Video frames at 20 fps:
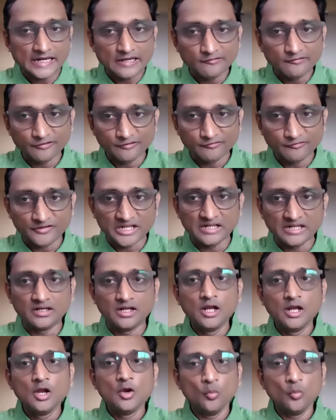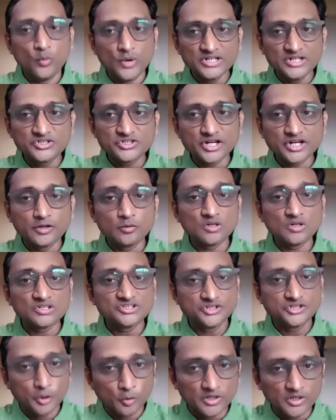and 15, which it was
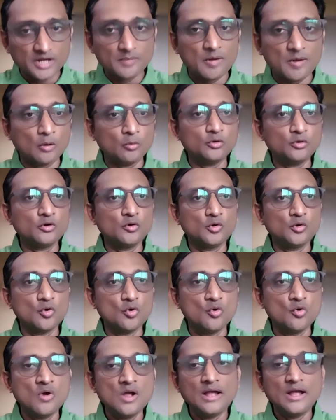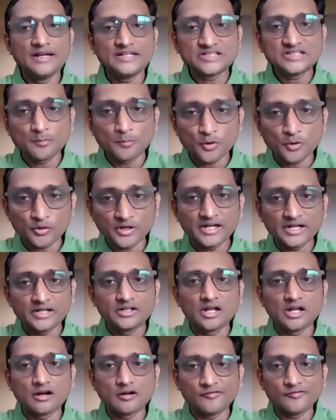duty bound to do as a
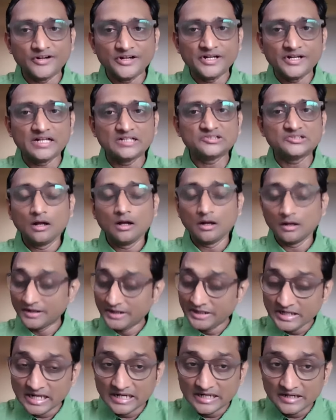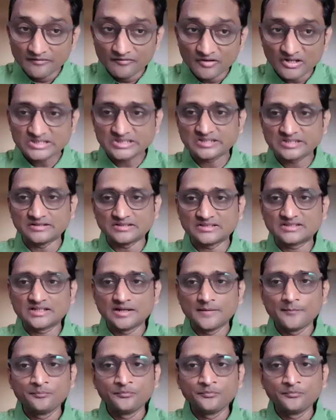protector of India's uh, retail investors